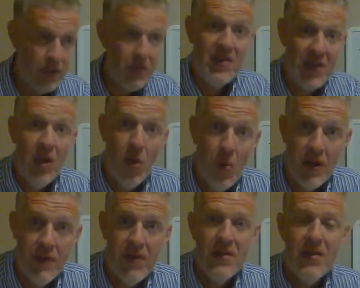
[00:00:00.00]
please kill one
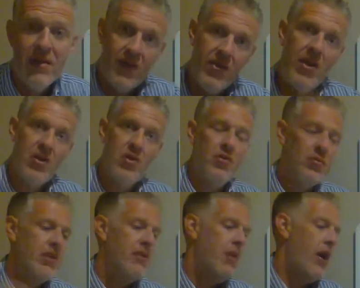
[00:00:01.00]
of us because then the others will
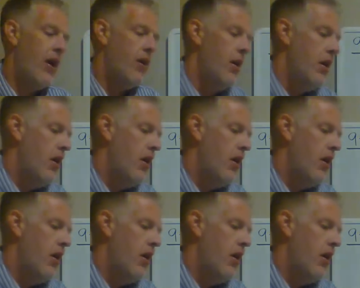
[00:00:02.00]
be spared.